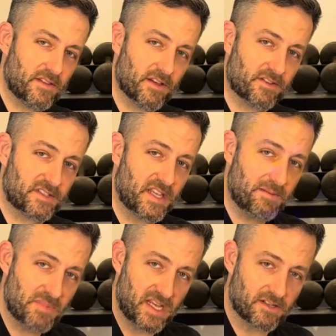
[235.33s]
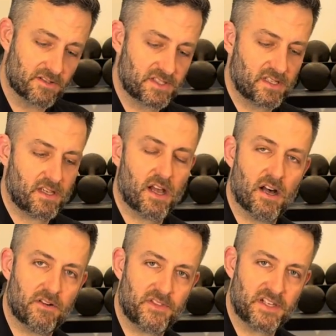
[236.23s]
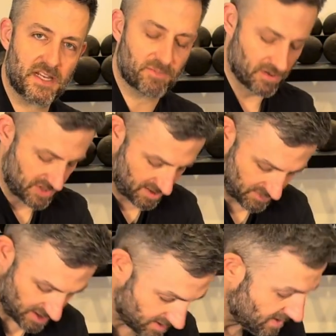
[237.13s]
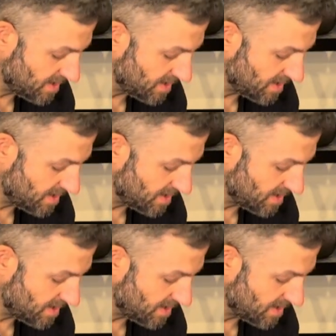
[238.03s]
They're the same makers of the Napalm Nightmare,